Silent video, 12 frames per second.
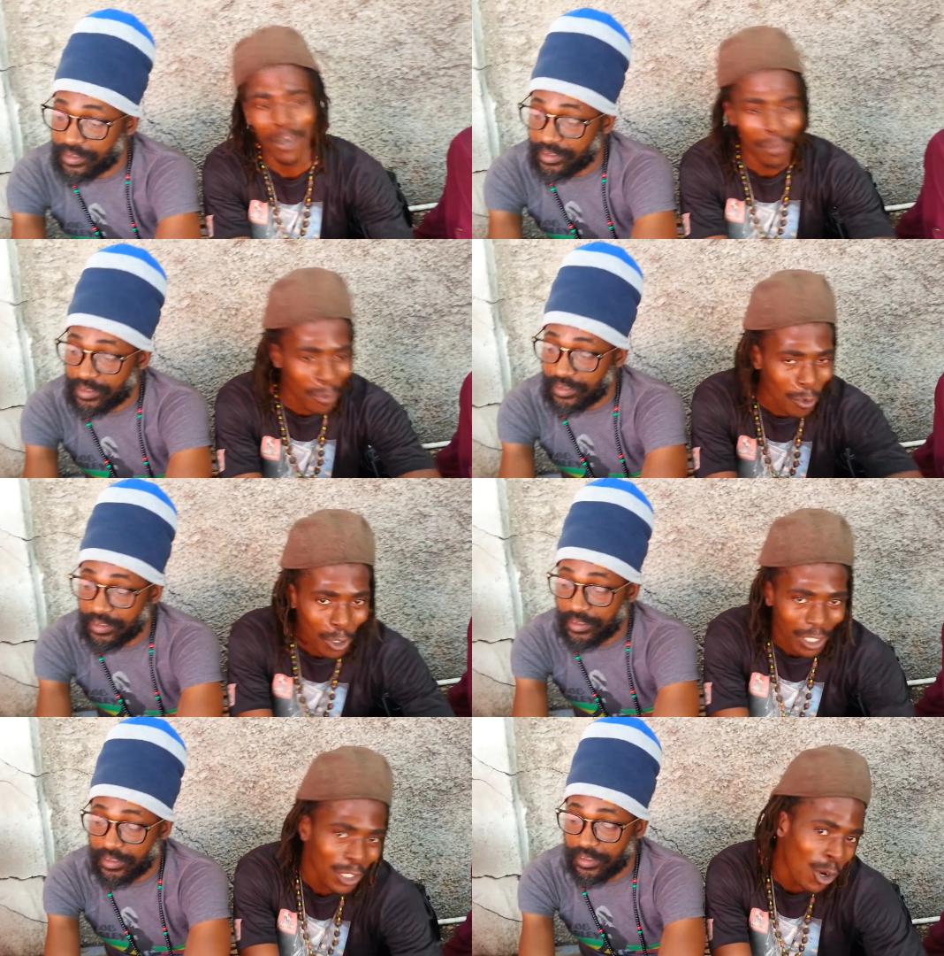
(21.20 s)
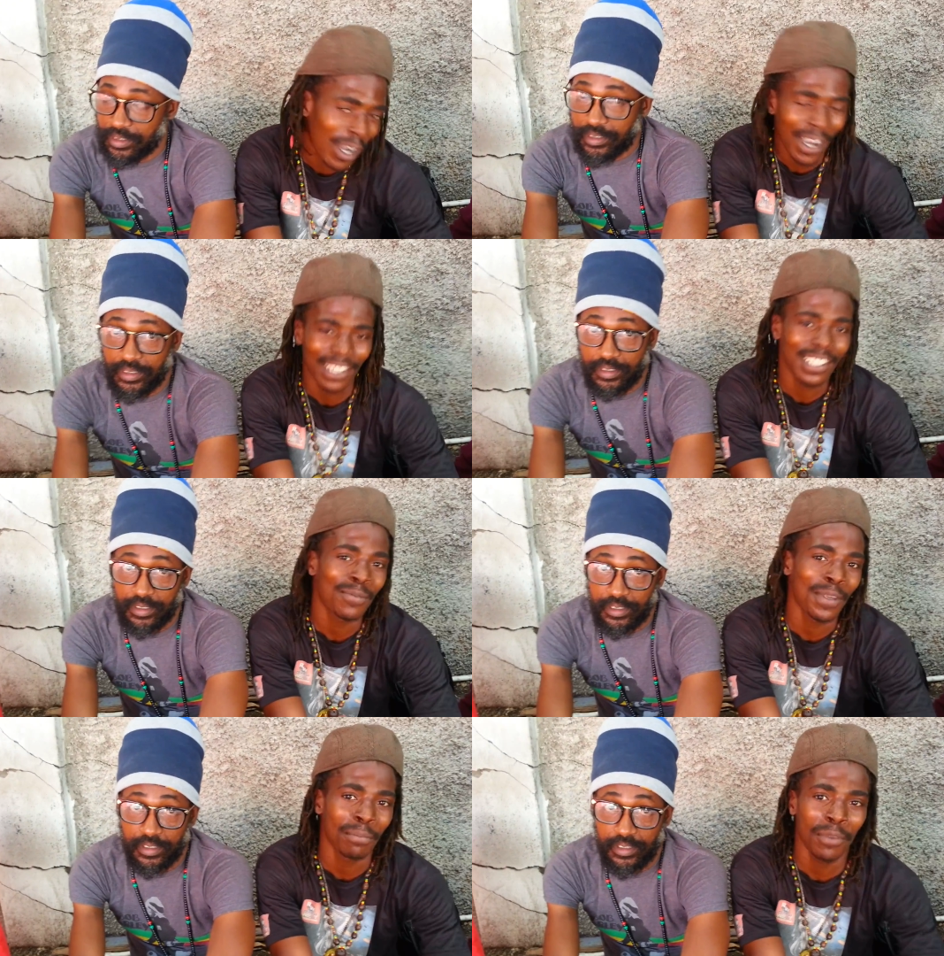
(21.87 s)
Speaker 1: big up whole
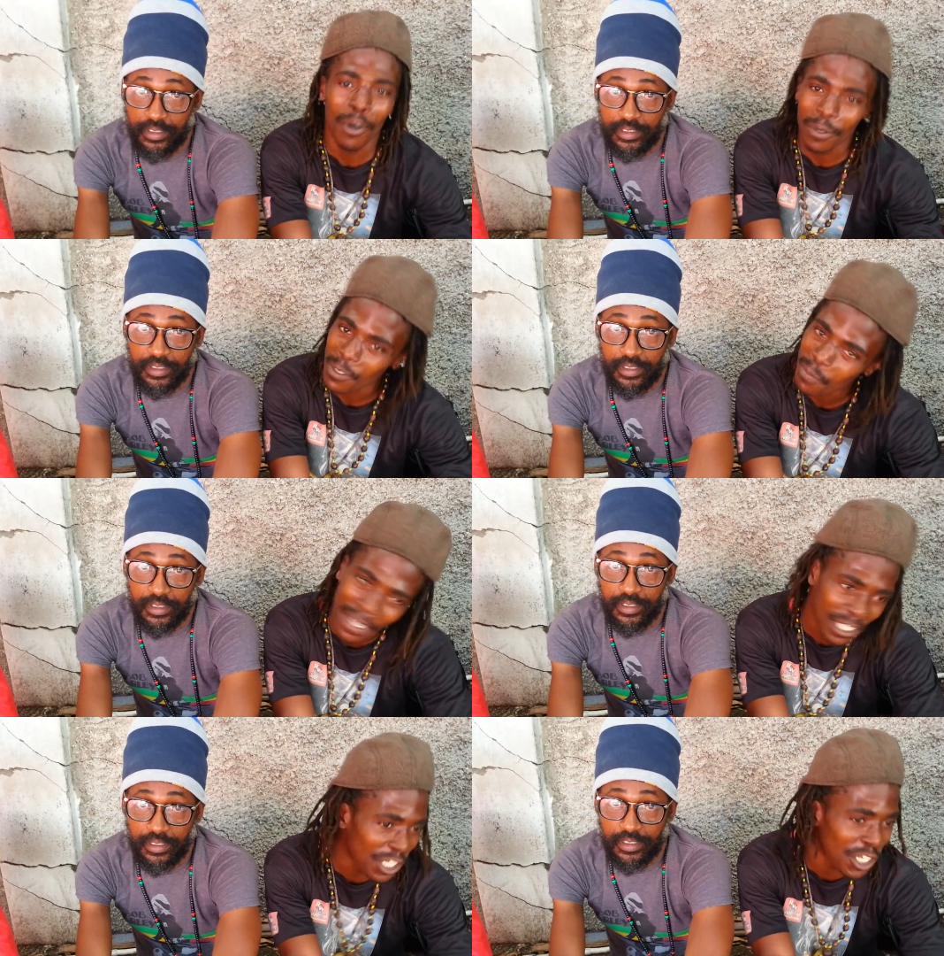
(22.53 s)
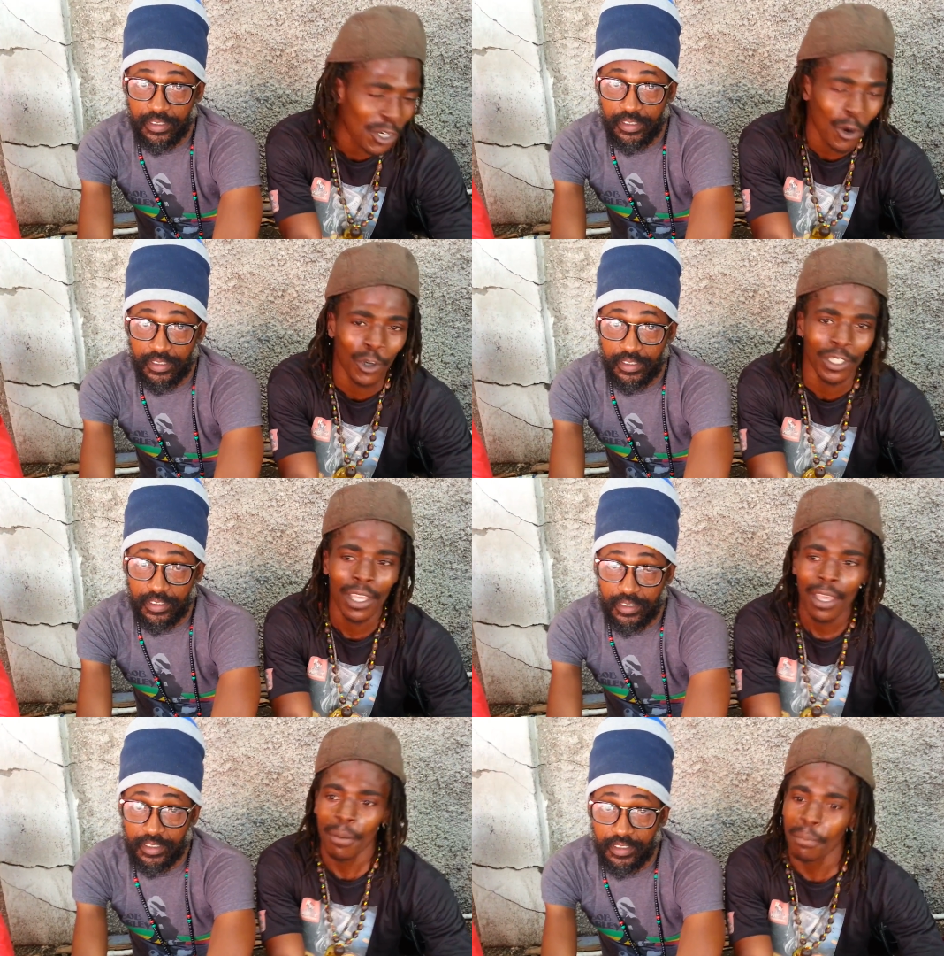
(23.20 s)
Duncanston, big up Spanish Town.
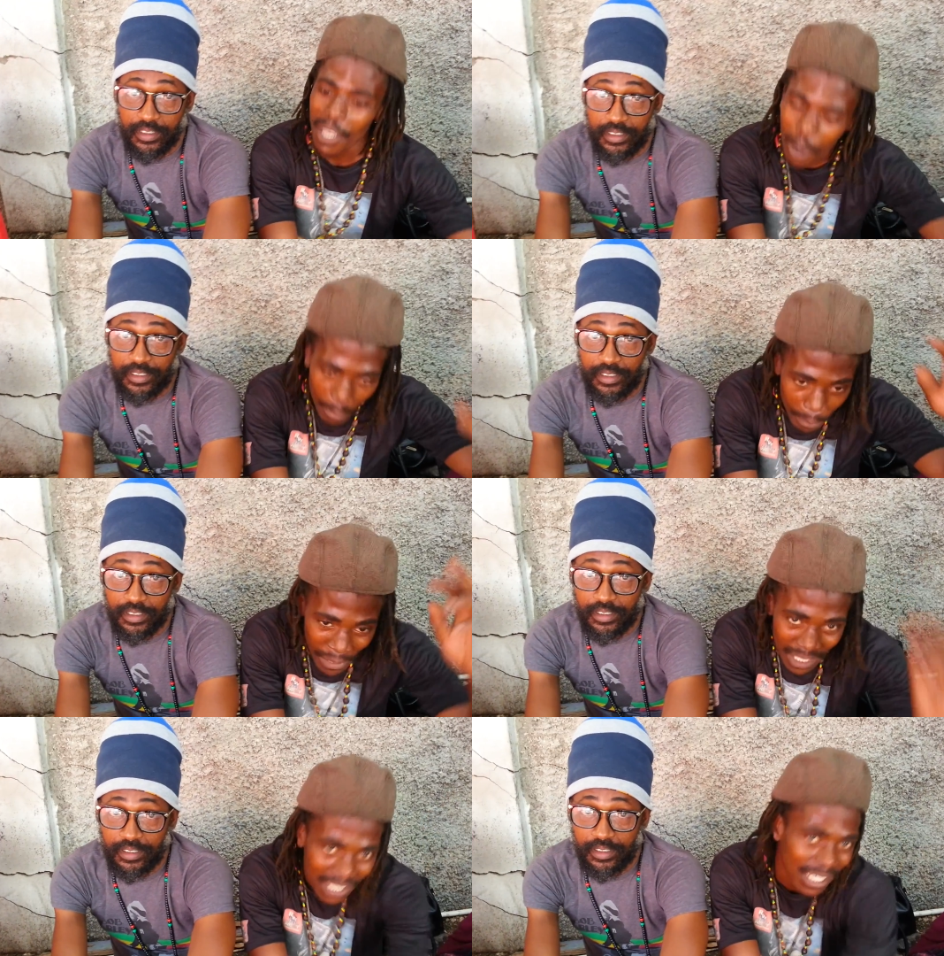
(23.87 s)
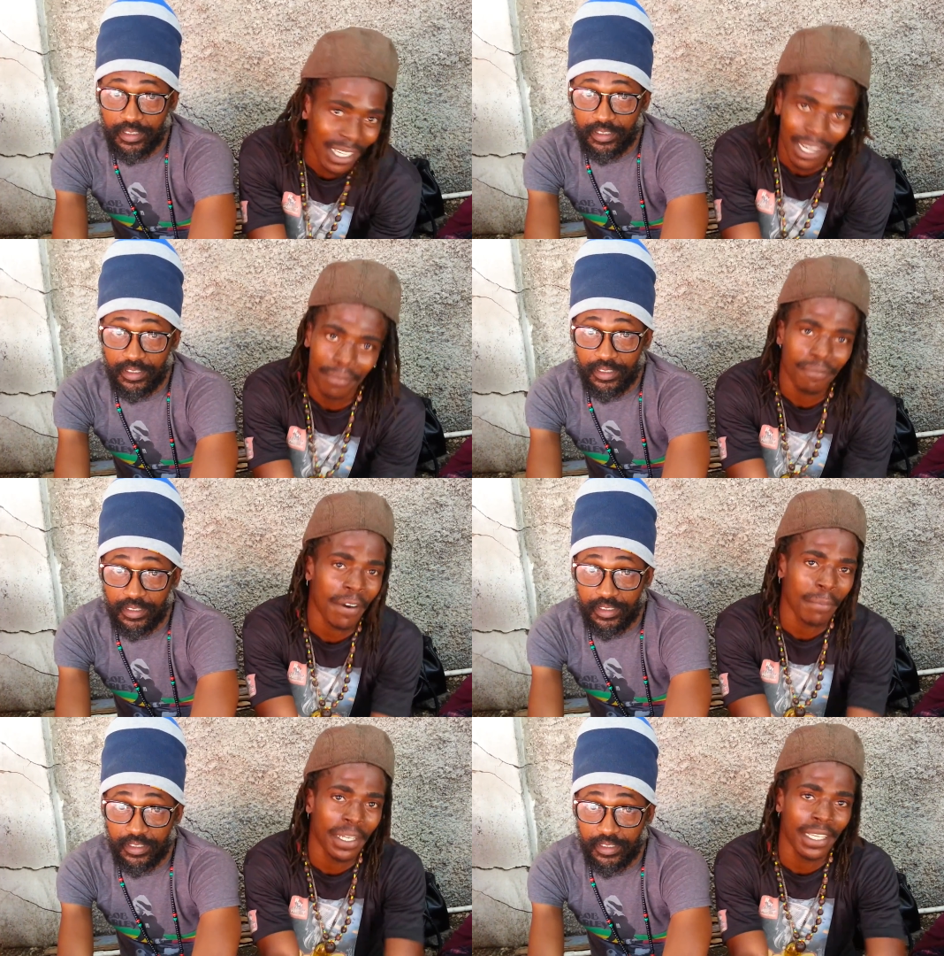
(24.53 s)
what you mean, big up Mixing
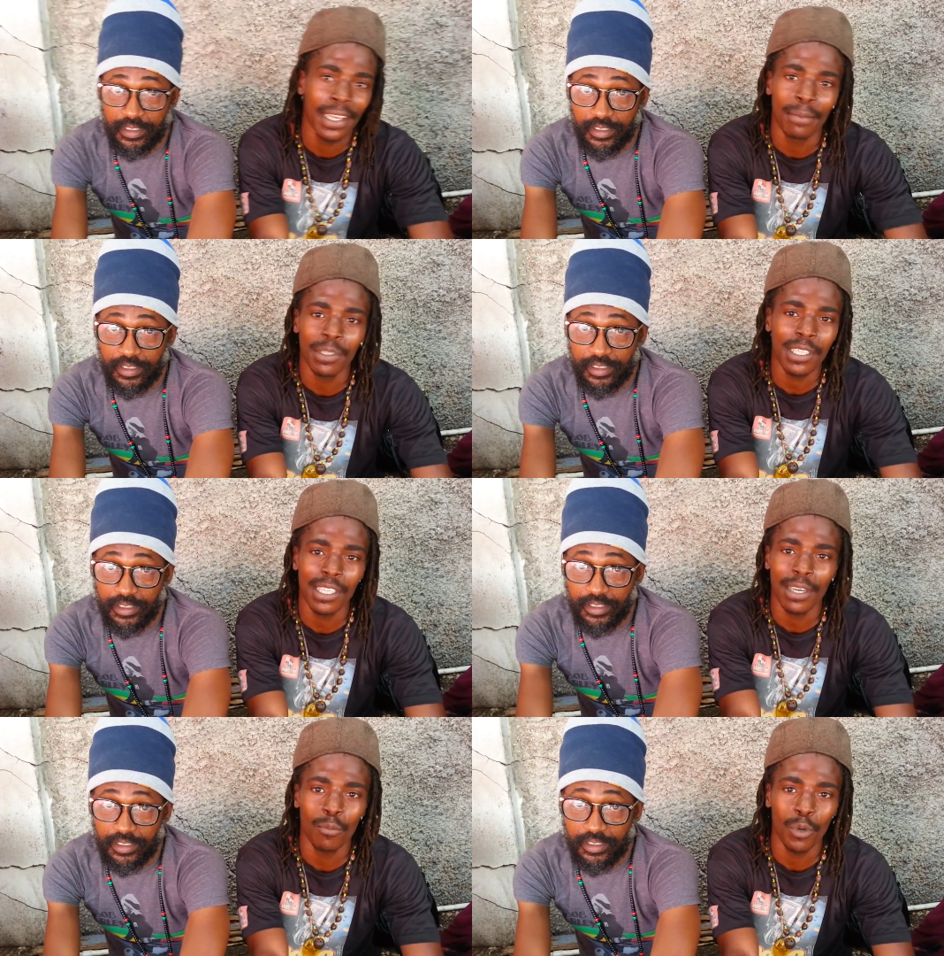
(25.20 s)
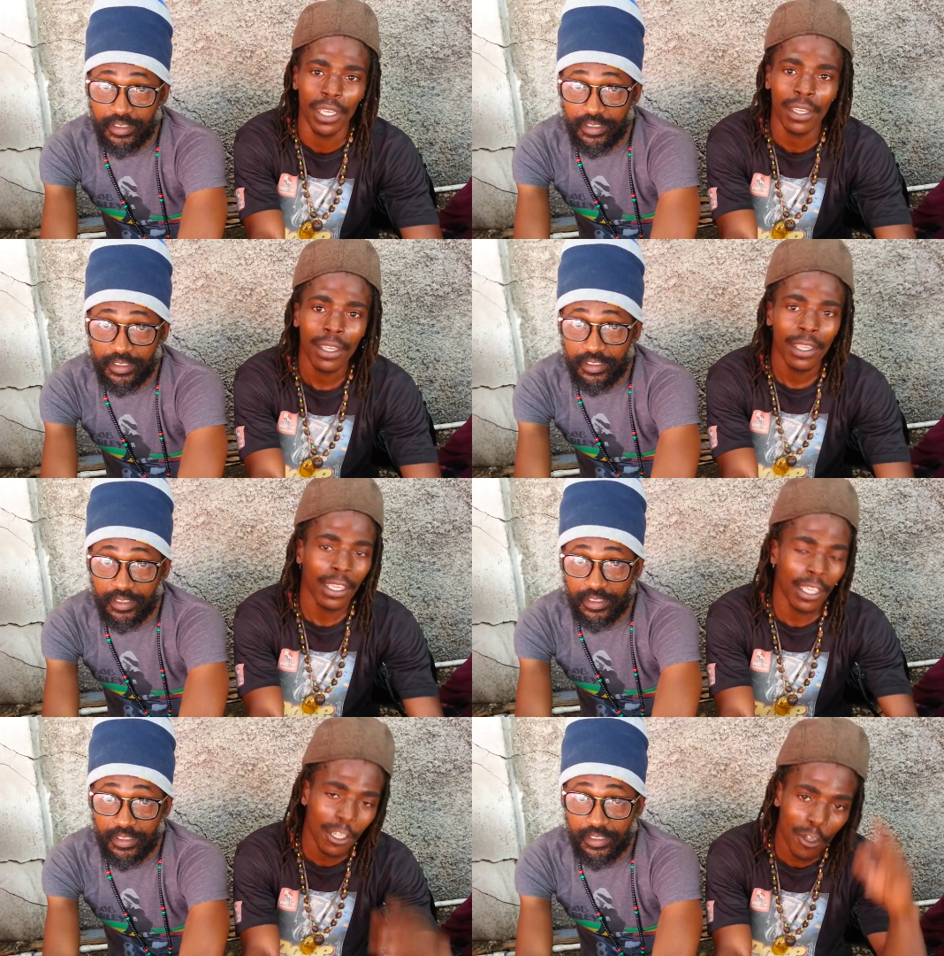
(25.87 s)
Lab family them same way.
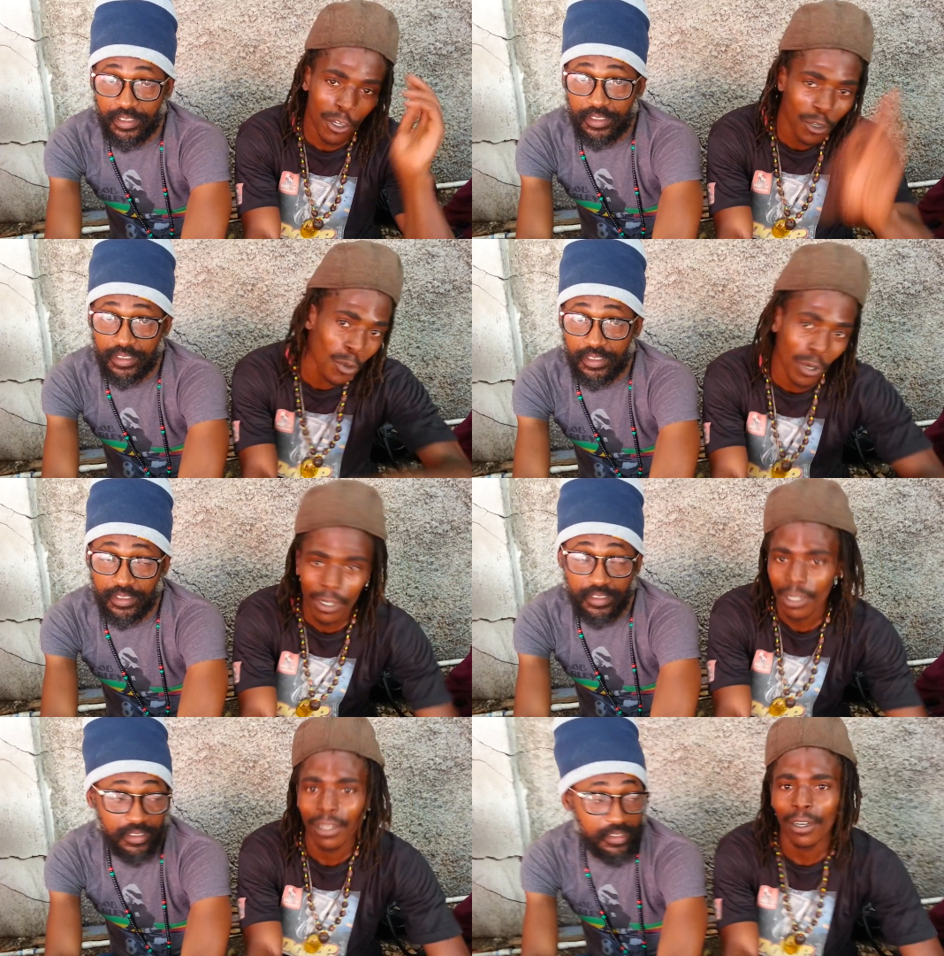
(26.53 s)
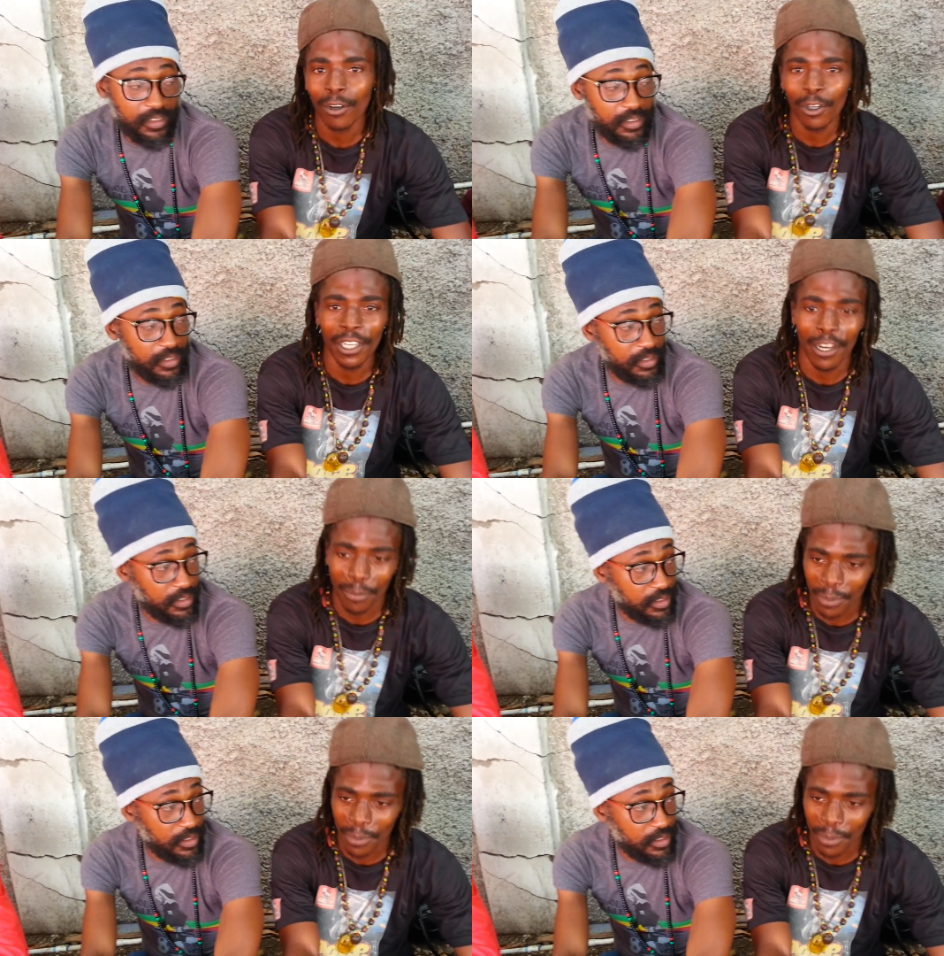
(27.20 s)
You oh, don't you know mean. how they are